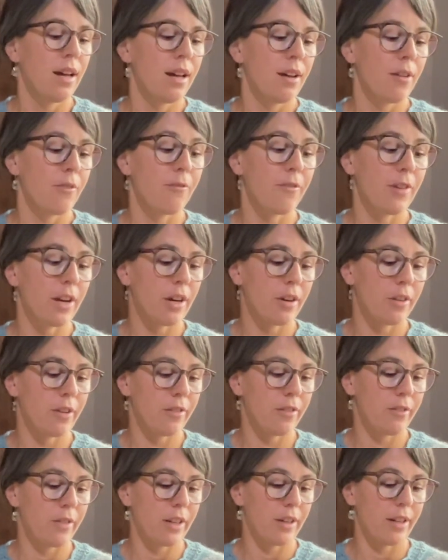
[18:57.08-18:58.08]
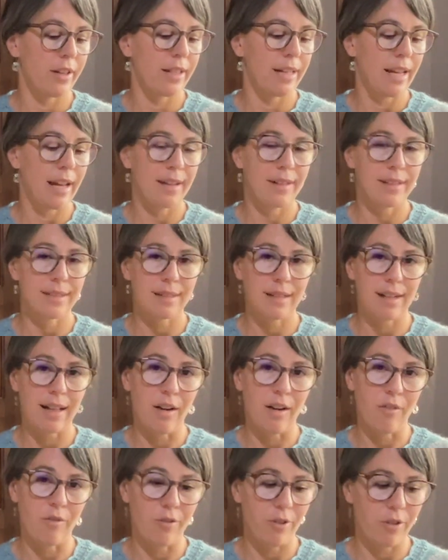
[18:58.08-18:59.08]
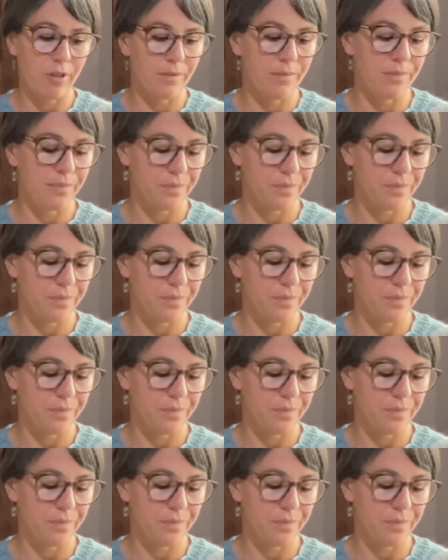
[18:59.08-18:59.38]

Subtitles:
very, very nice and helpful.